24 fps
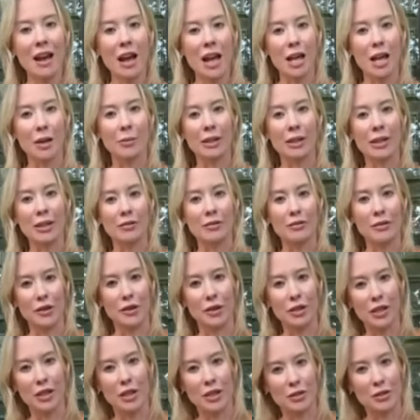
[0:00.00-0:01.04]
It would look
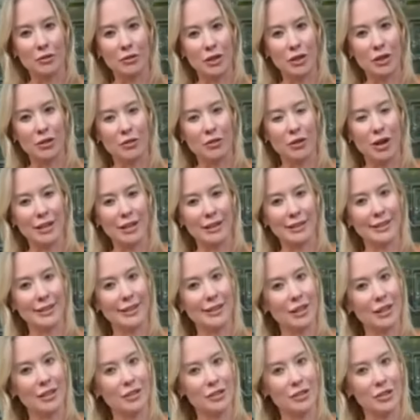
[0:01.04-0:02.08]
very cute with a crinoline
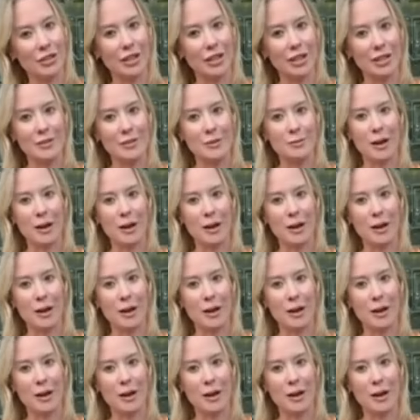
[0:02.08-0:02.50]
under it as